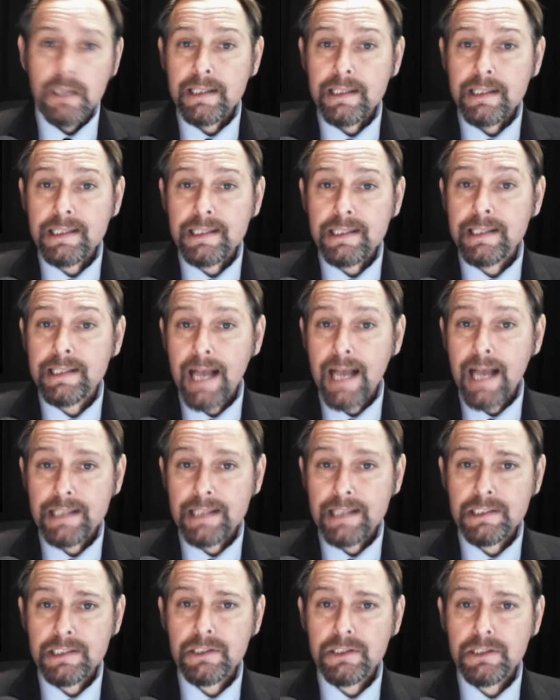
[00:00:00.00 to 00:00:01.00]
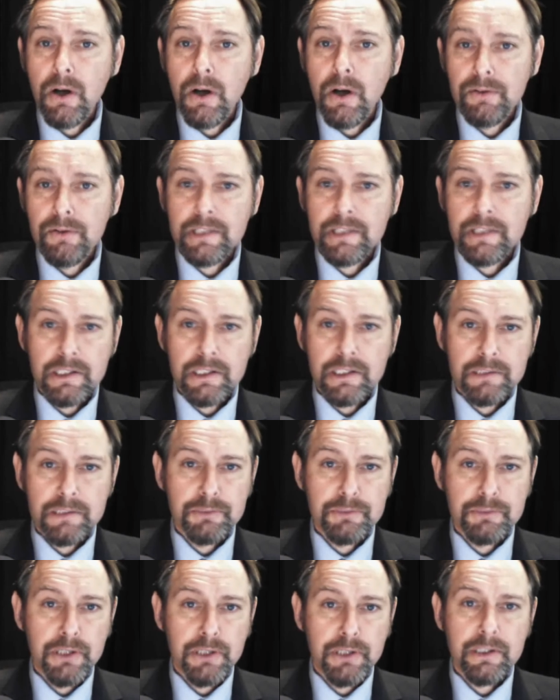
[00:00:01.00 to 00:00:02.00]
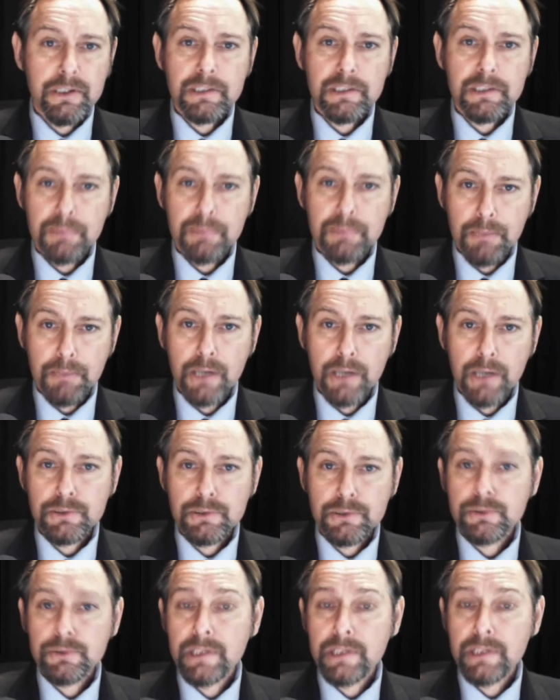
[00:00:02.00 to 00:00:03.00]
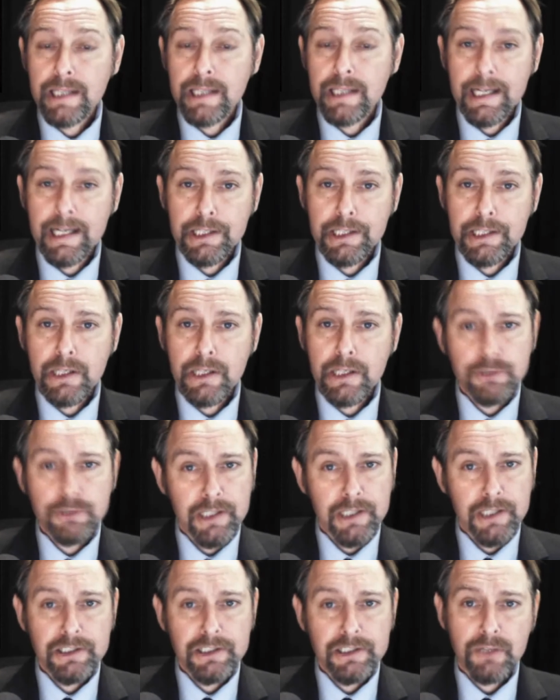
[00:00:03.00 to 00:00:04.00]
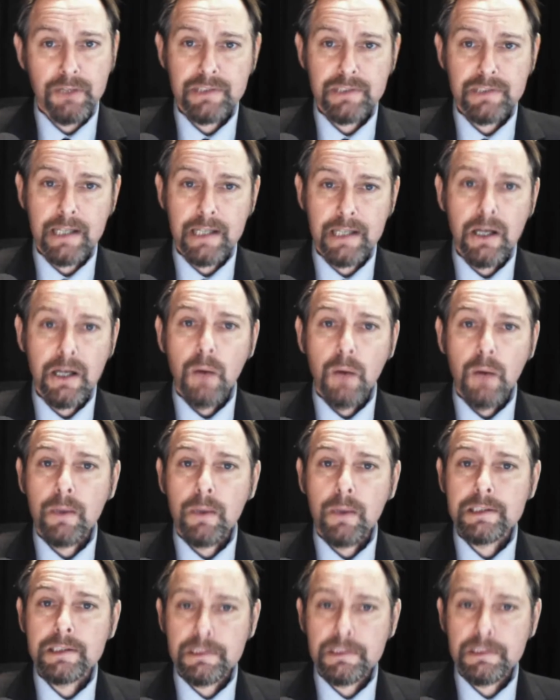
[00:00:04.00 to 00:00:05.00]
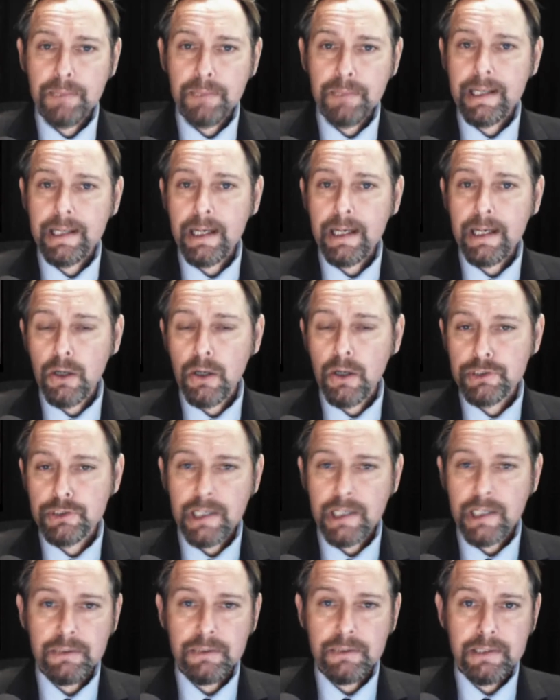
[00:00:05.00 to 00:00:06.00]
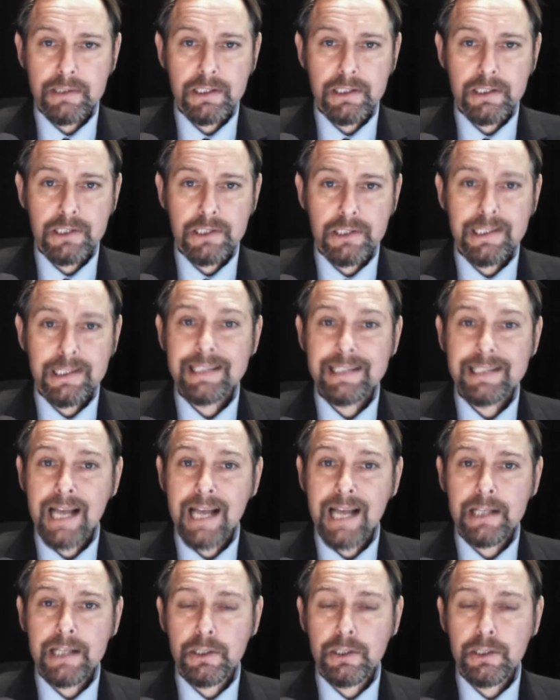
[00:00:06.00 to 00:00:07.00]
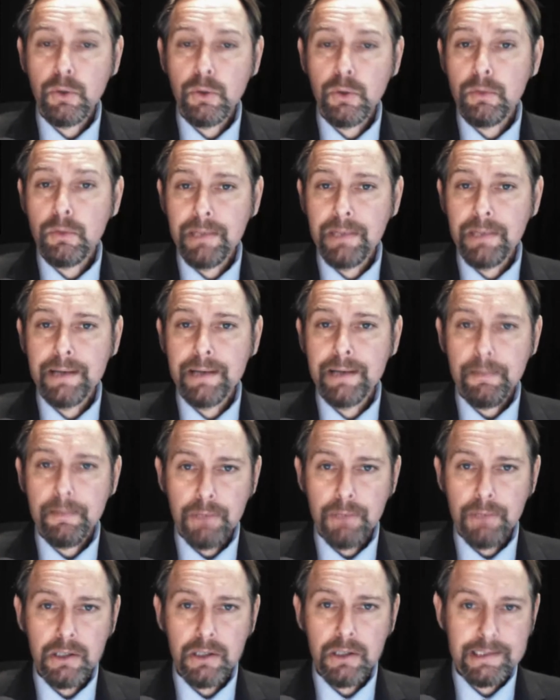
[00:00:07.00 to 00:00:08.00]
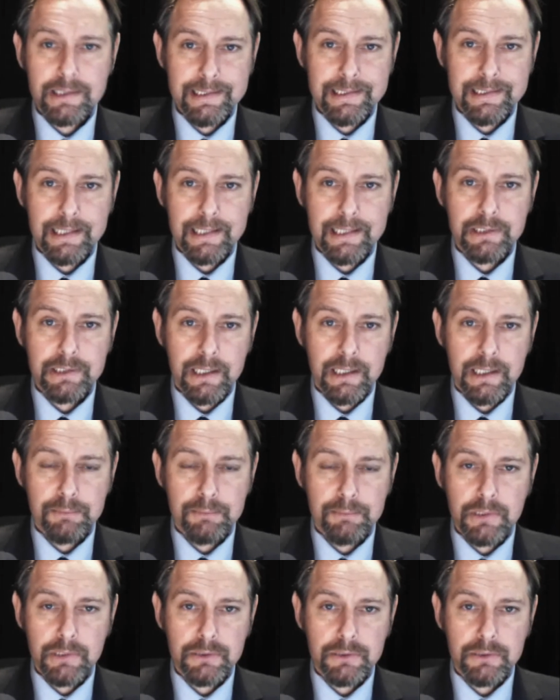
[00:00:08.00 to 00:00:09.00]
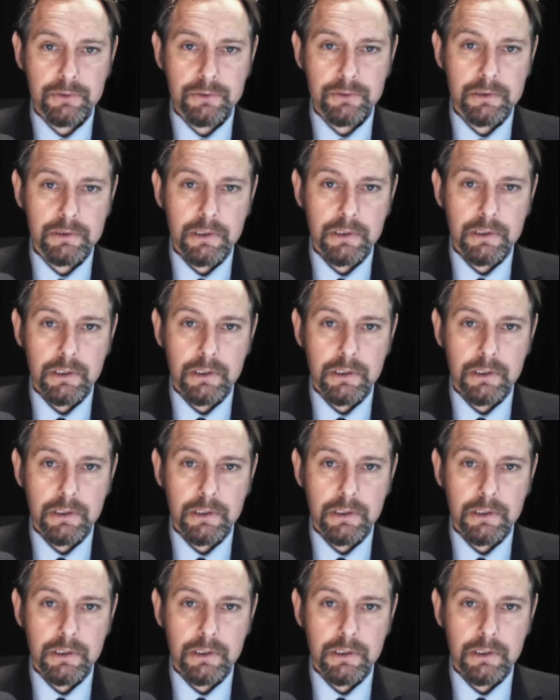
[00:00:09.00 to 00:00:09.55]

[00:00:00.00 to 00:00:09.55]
This is the essence of the customs union's proposal to the EU, Chizhov said, when speaking on January 13th at the European Policy Centre in Brussels.